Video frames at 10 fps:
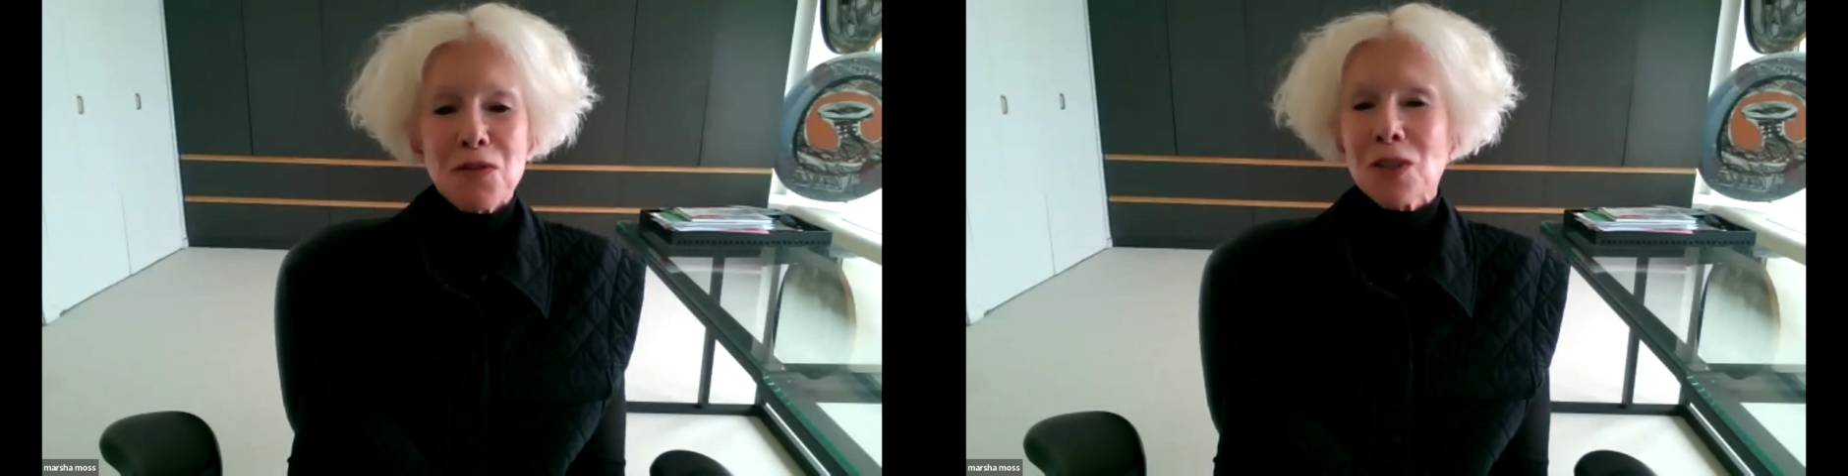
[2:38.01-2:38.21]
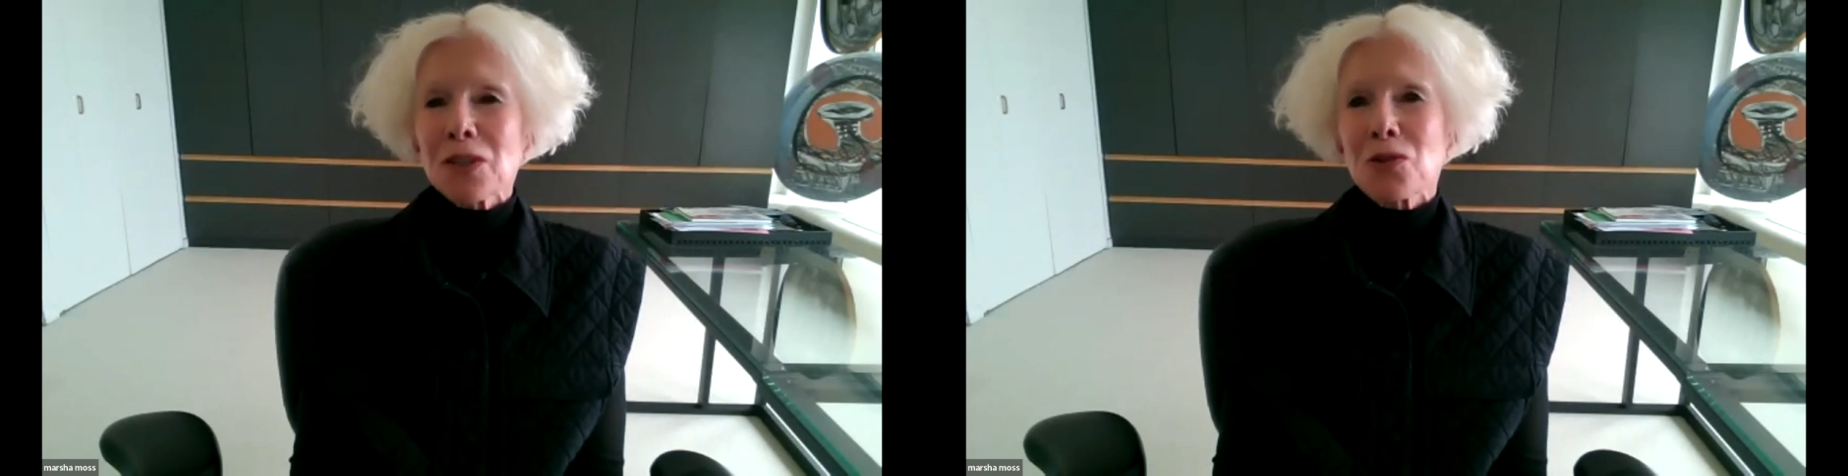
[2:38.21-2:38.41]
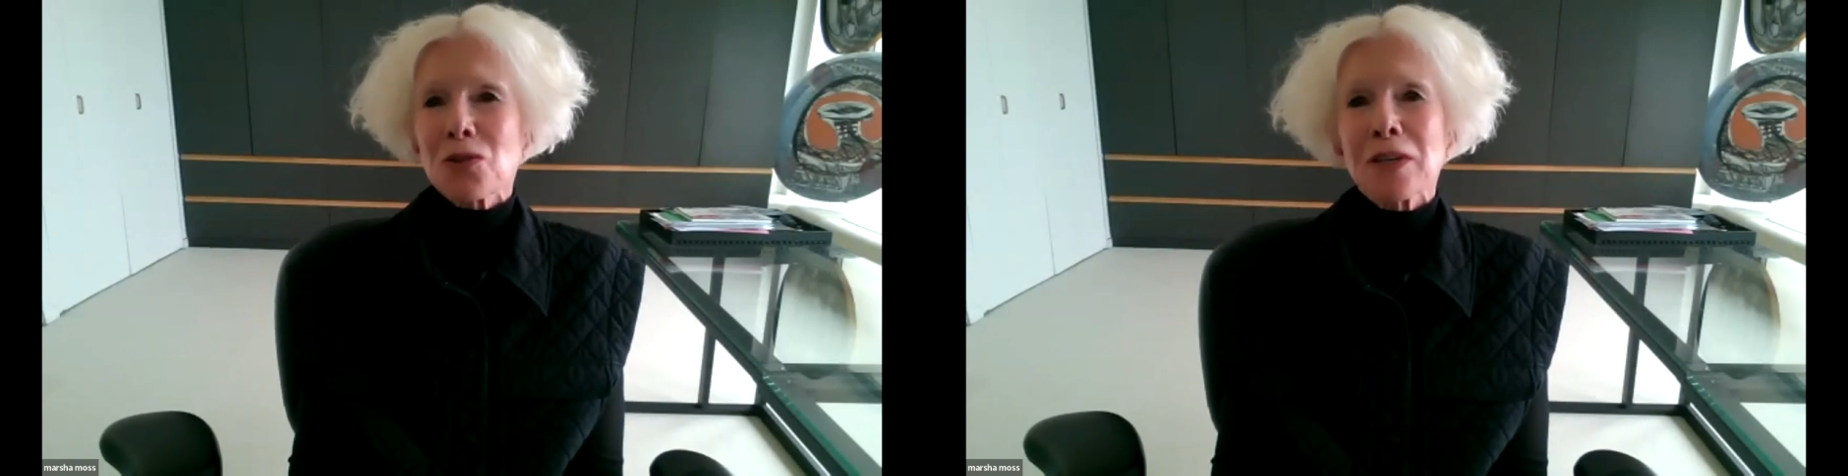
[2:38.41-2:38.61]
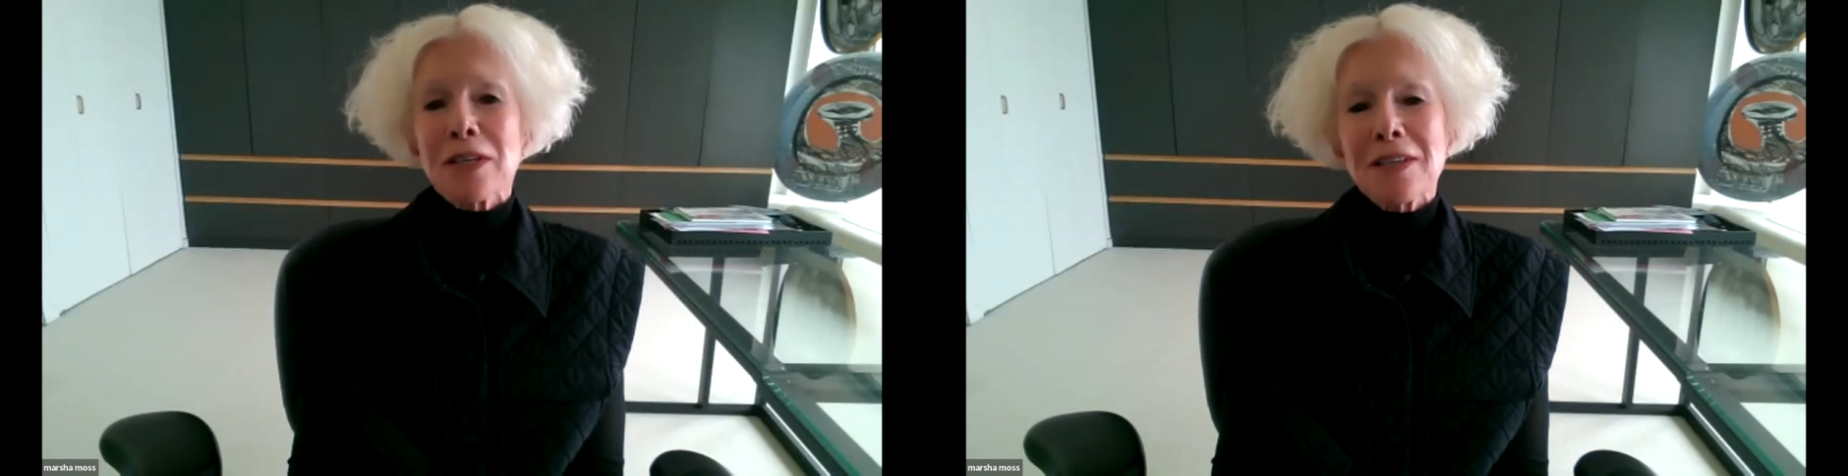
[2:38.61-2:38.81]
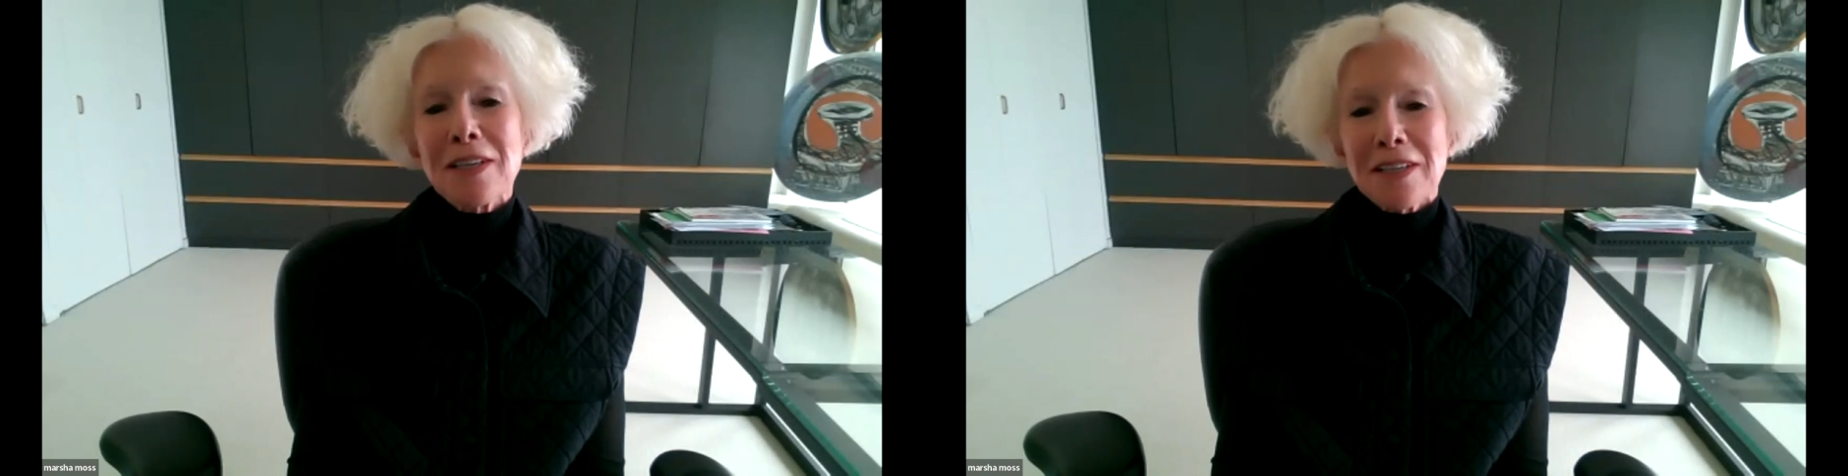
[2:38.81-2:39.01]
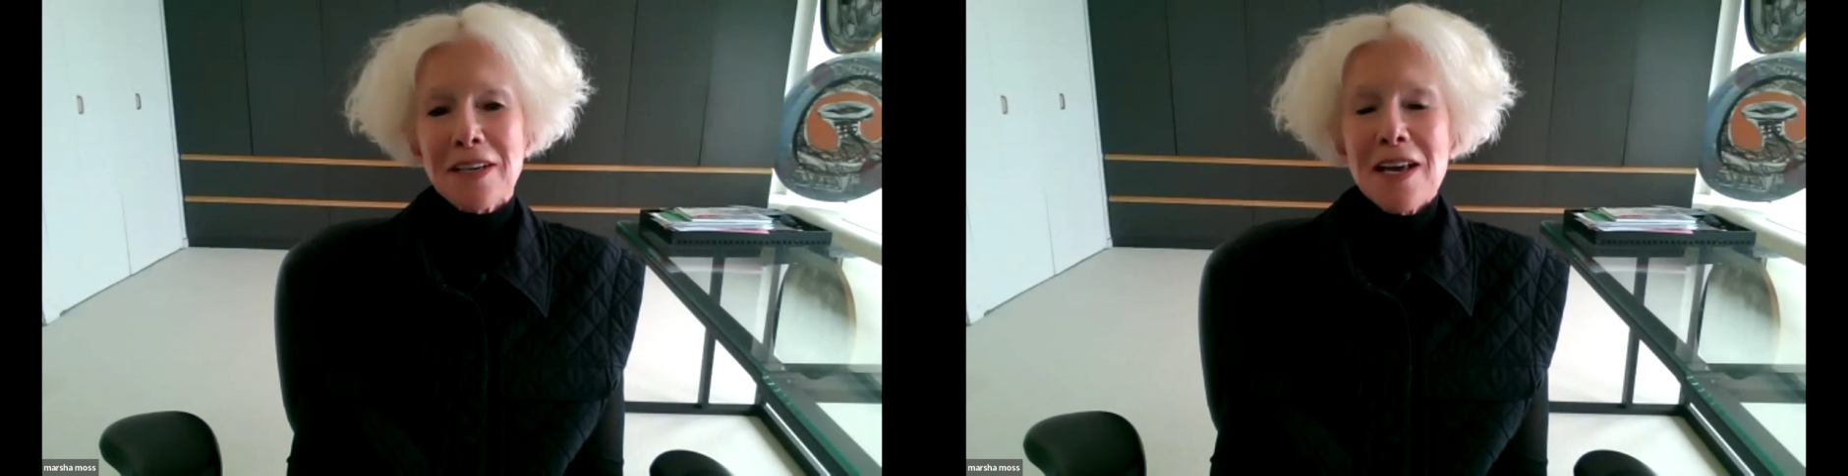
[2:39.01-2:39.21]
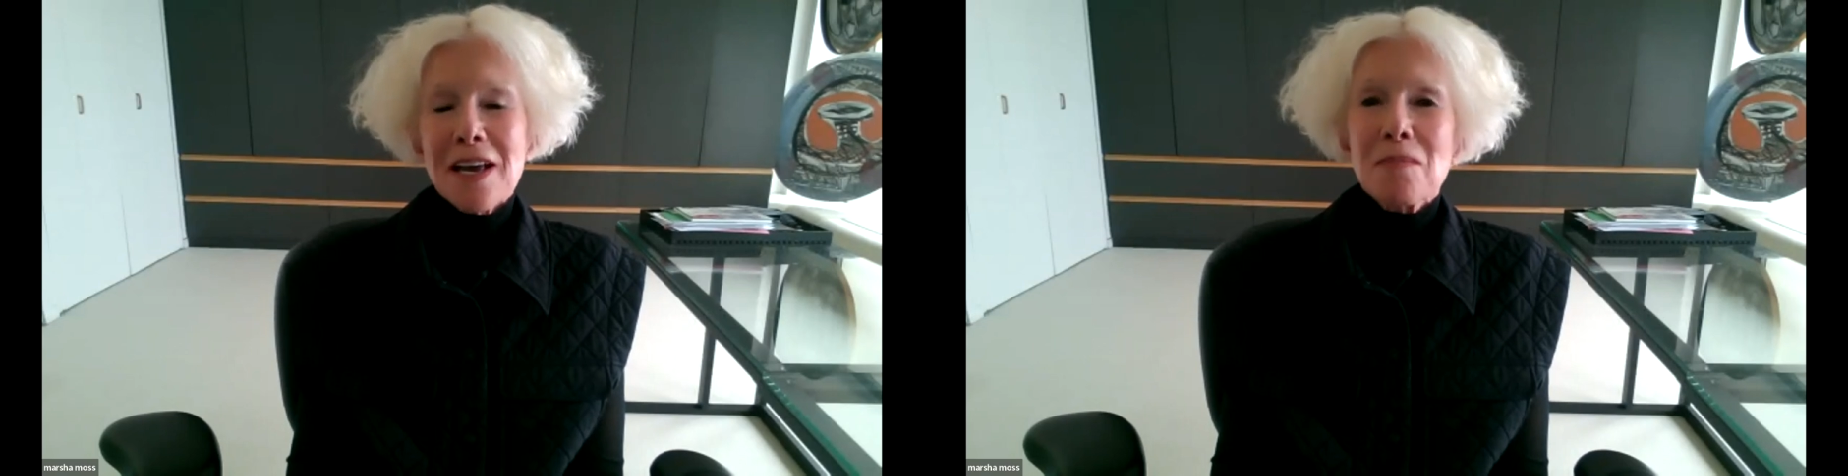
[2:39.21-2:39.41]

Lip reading: fully green in